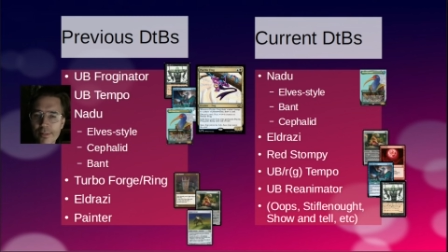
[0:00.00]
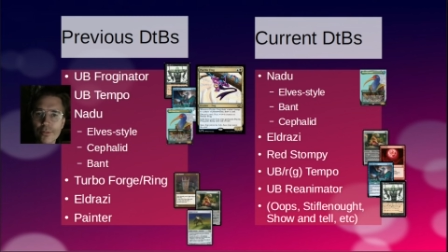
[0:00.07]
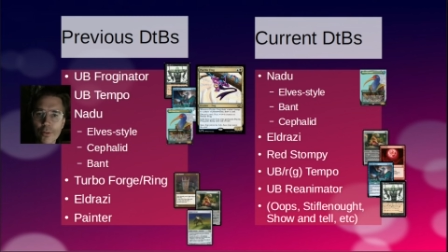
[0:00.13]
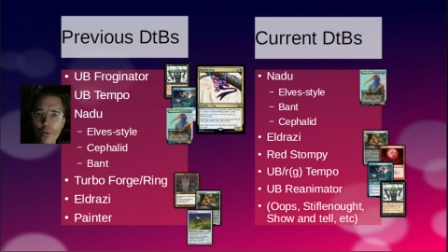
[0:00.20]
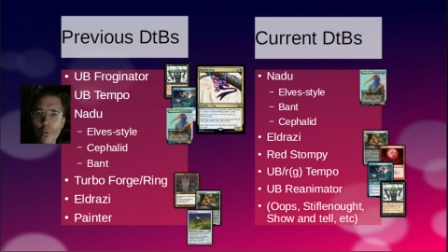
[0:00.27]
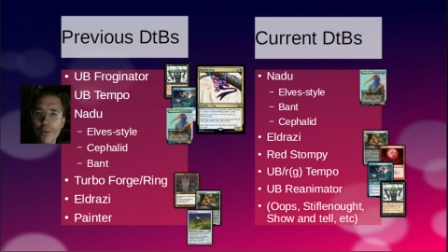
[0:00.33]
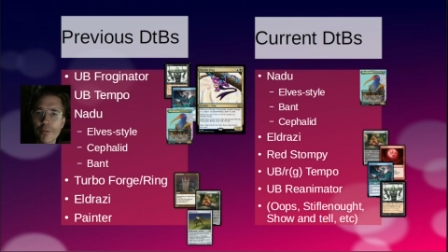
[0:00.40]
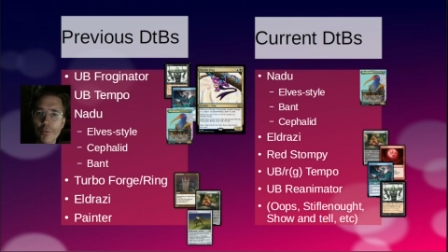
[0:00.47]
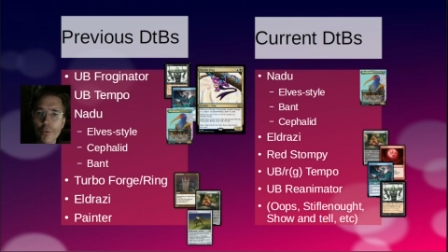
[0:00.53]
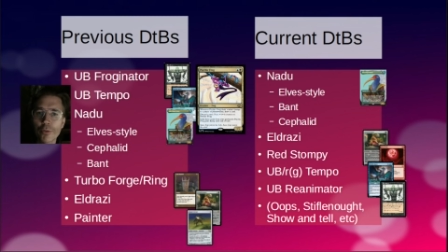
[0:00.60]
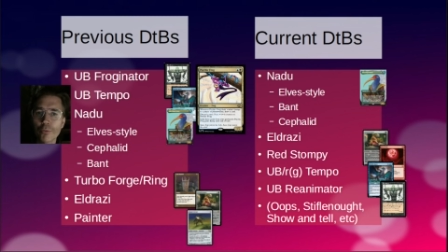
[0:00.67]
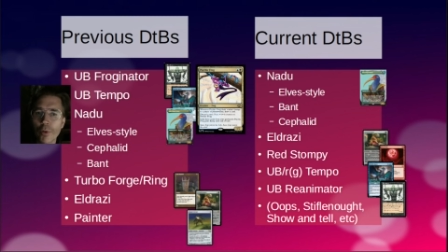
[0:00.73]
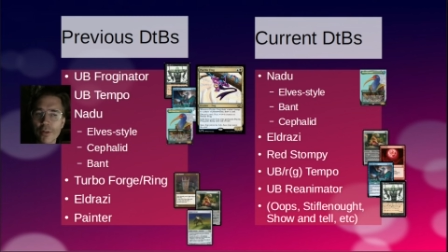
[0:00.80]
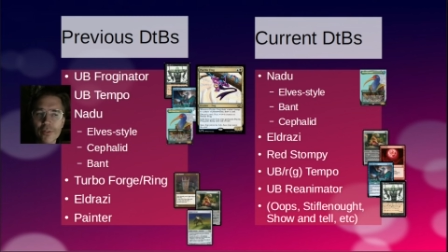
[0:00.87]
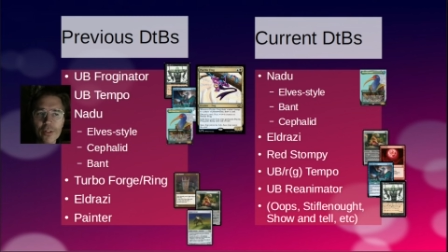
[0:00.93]
So if it was
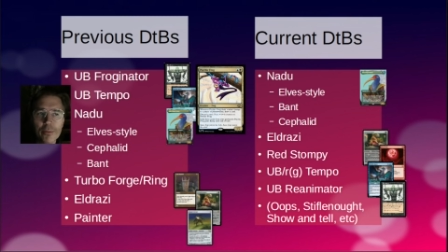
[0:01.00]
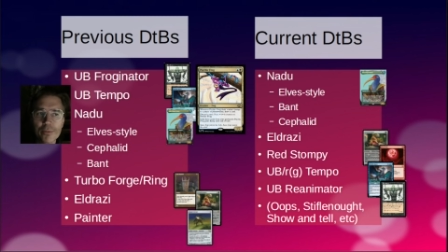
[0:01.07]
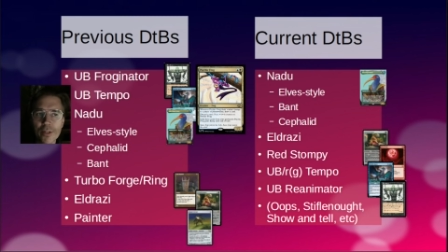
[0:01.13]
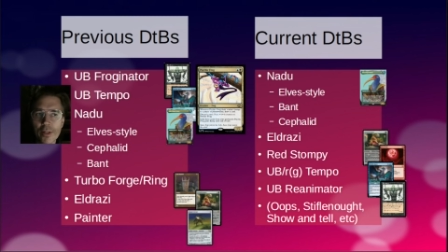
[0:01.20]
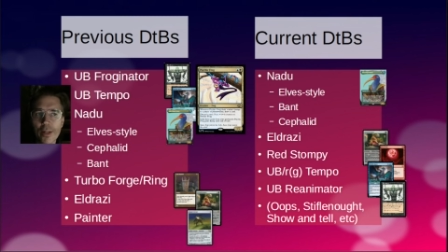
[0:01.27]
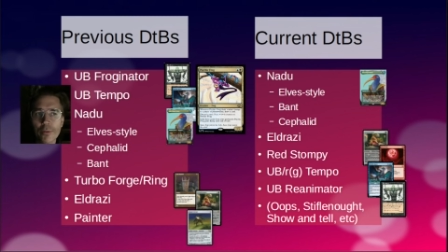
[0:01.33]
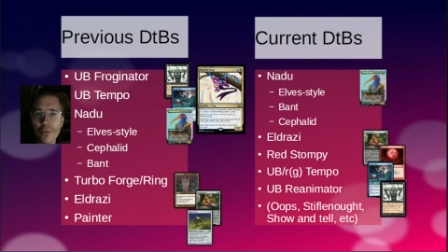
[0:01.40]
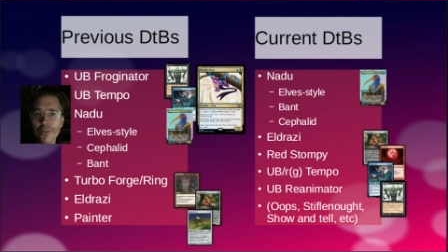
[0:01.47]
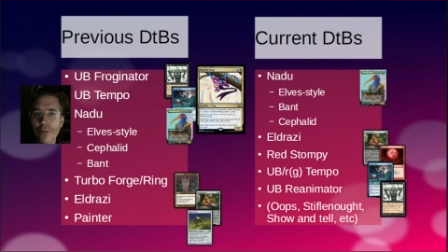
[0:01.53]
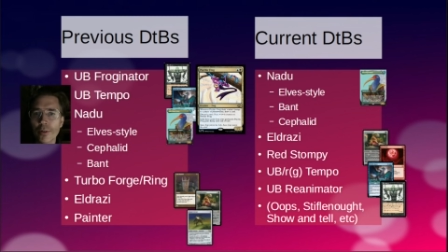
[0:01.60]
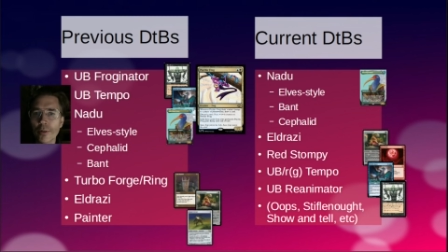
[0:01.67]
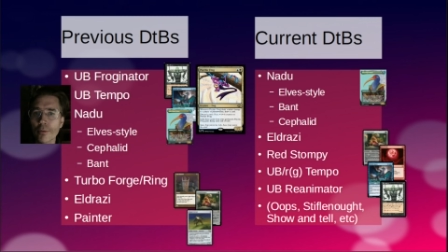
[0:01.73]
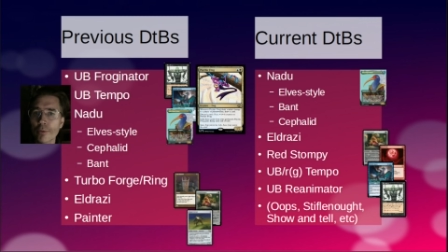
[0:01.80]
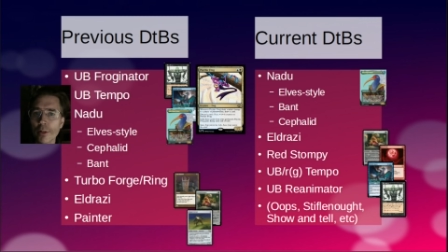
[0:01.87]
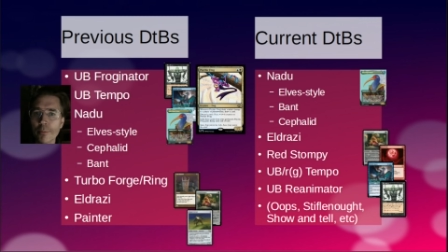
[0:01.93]
one CMC, that was a
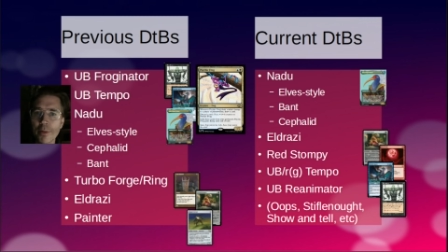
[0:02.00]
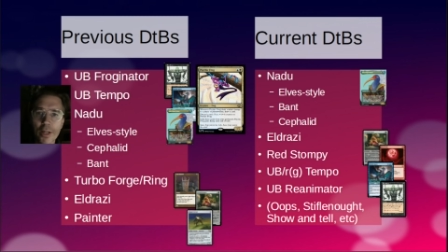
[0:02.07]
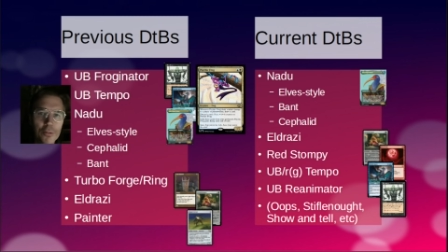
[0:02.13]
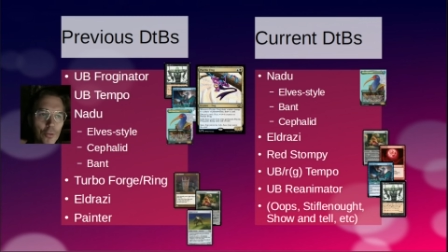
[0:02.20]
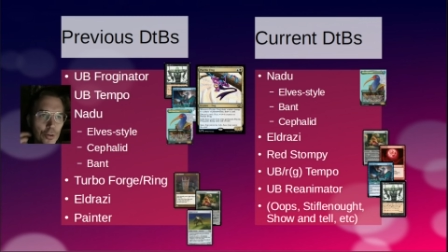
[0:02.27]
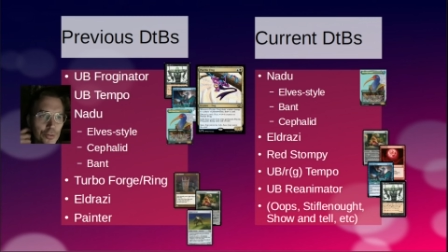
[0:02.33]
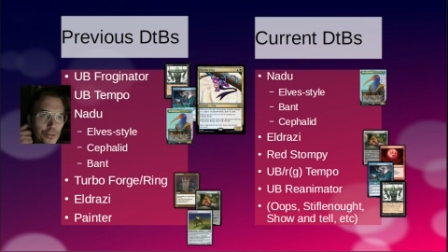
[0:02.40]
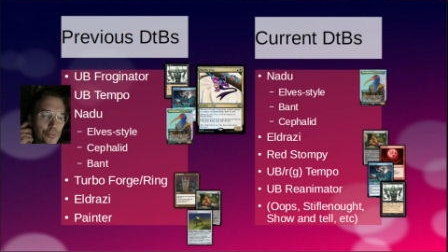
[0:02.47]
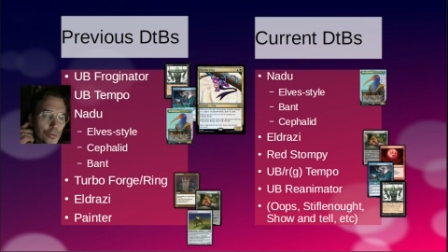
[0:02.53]
really big advantage.